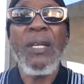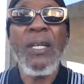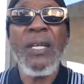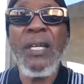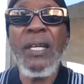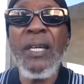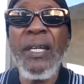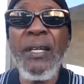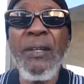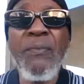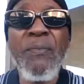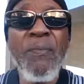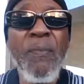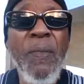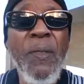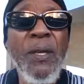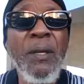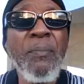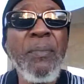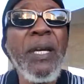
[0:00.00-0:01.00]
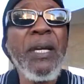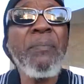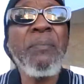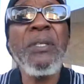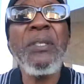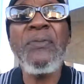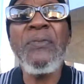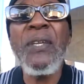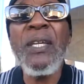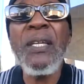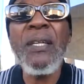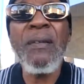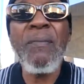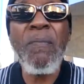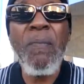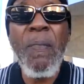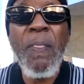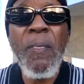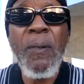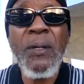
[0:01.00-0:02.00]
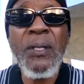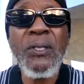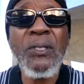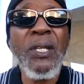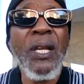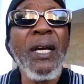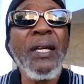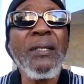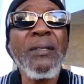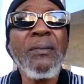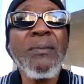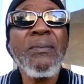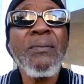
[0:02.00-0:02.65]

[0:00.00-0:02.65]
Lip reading: And it made me think, it's like,